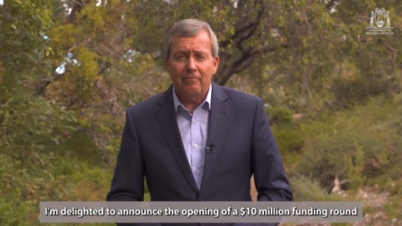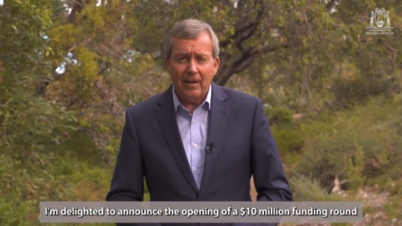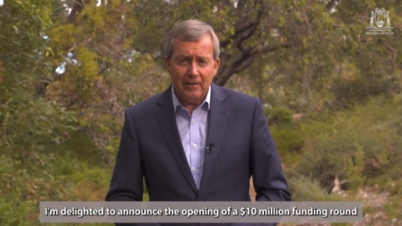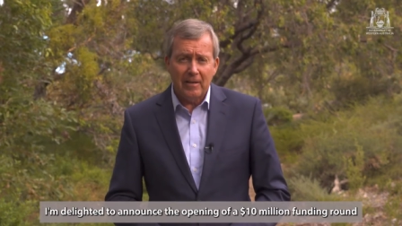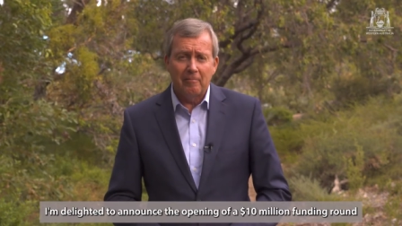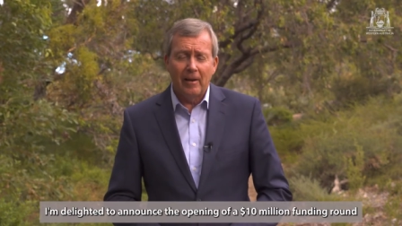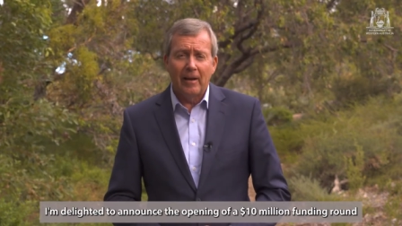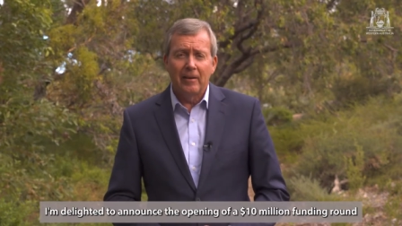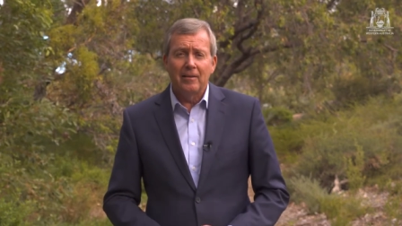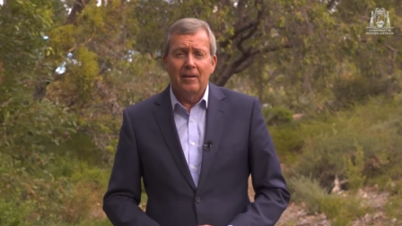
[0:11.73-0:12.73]
funding
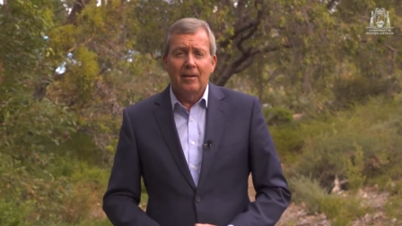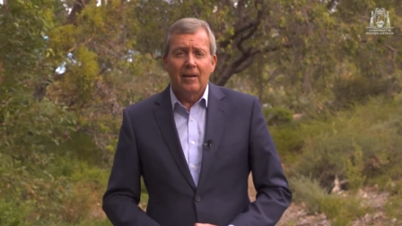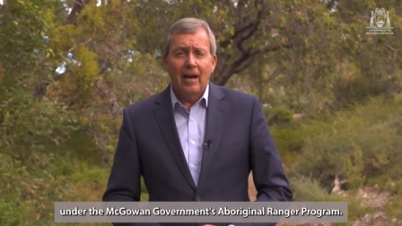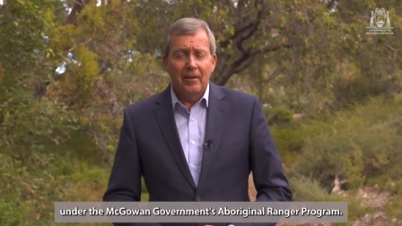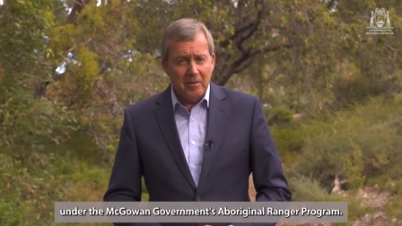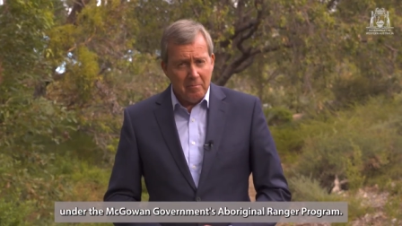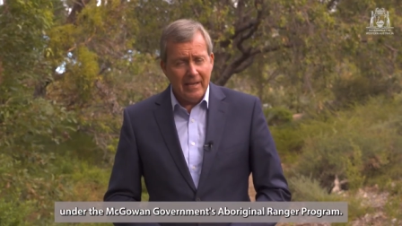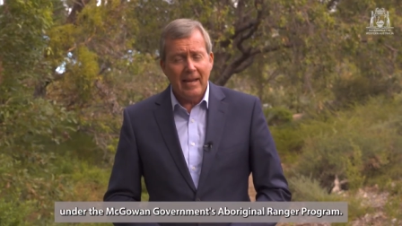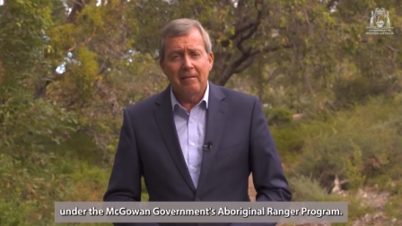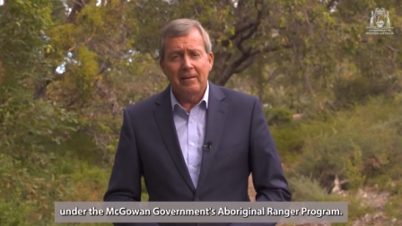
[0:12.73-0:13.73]
round under the
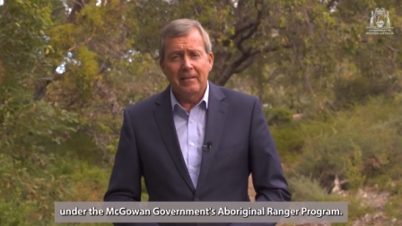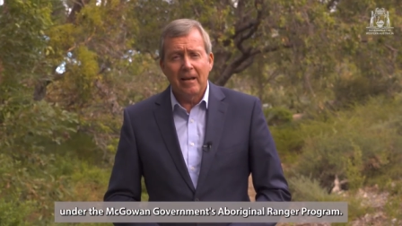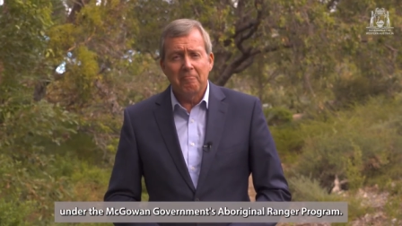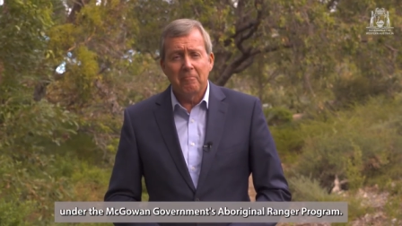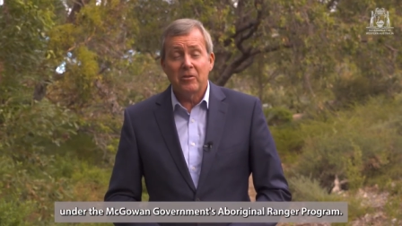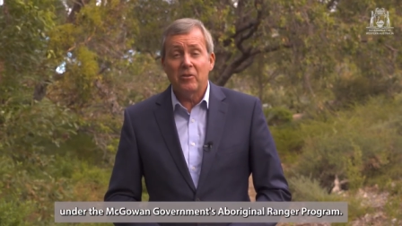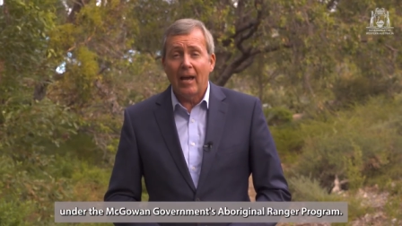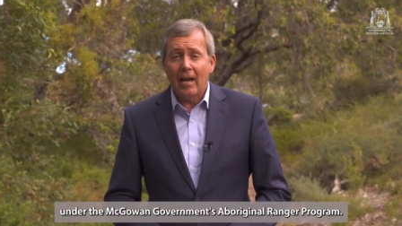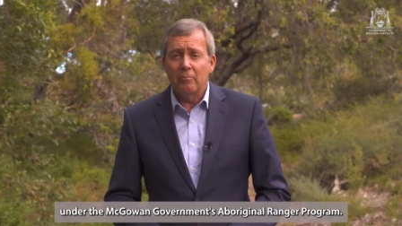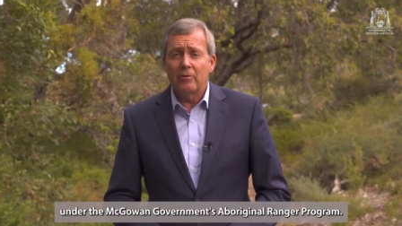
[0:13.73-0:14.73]
McGowan Government's
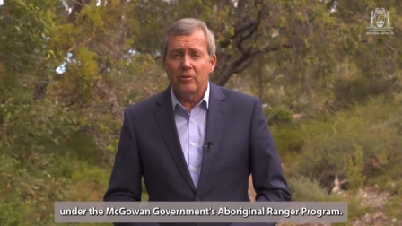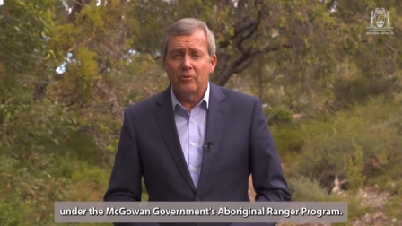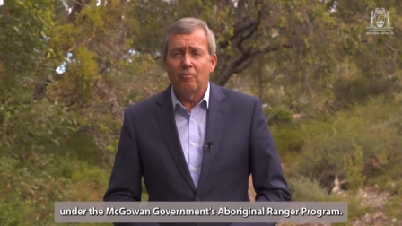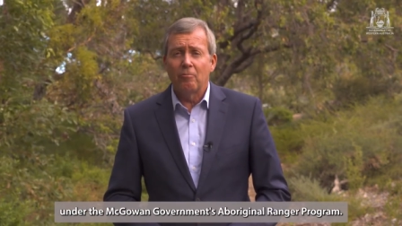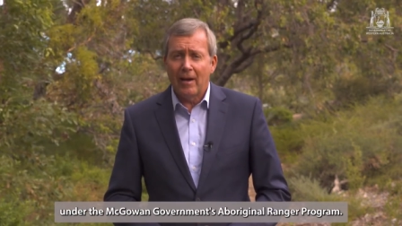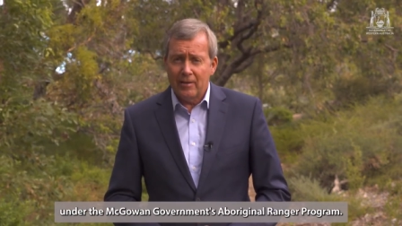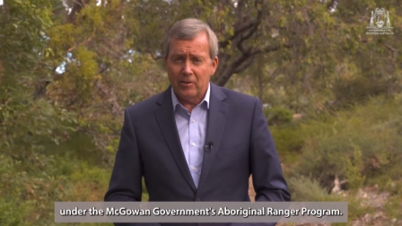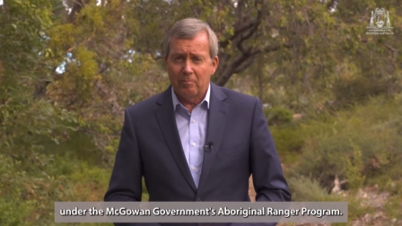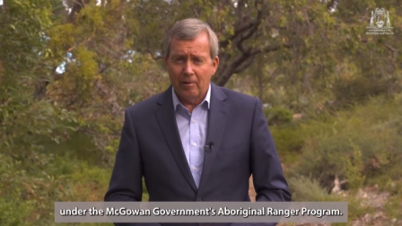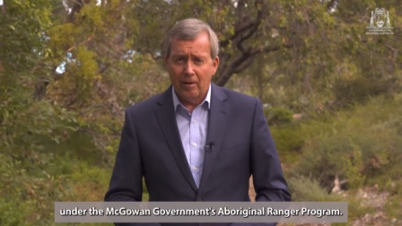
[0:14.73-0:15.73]
Aboriginal
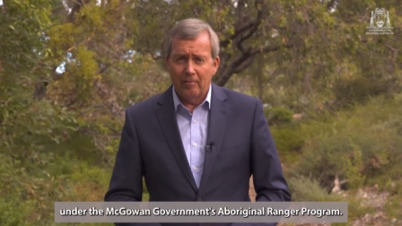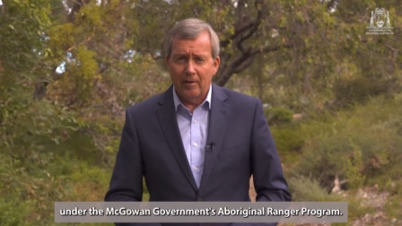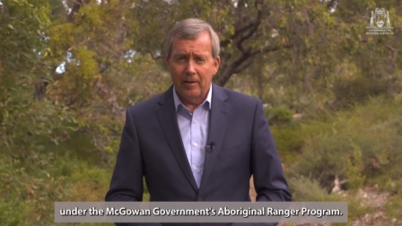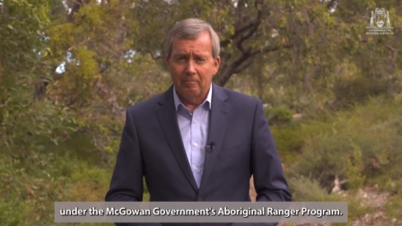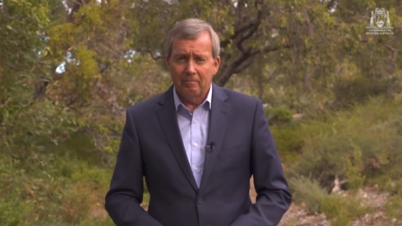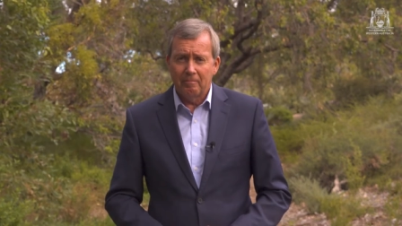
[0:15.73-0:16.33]
Ranger program.